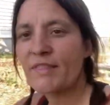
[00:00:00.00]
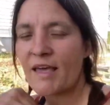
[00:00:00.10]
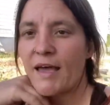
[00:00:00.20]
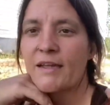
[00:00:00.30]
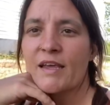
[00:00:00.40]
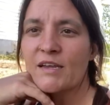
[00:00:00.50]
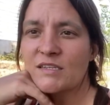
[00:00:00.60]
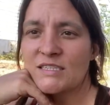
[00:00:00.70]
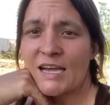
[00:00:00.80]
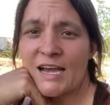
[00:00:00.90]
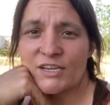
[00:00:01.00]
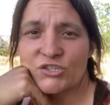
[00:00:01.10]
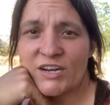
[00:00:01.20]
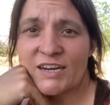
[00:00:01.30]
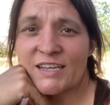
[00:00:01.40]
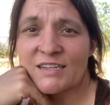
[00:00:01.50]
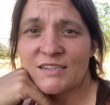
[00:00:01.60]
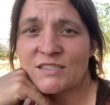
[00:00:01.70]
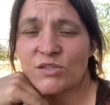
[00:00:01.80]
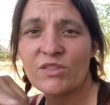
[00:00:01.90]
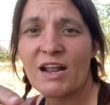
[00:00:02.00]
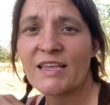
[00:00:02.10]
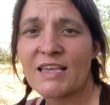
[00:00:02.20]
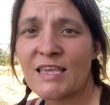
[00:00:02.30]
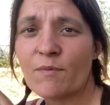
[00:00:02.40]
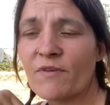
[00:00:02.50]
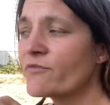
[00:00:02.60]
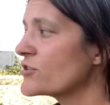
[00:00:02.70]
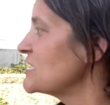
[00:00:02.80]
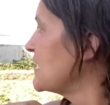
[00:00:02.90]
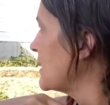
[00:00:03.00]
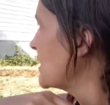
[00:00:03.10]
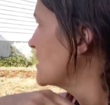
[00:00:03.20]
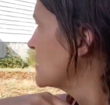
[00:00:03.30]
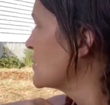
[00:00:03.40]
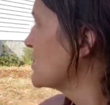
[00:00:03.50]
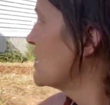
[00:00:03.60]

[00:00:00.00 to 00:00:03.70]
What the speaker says: of that and dehydrate it so that I can keep it for teas.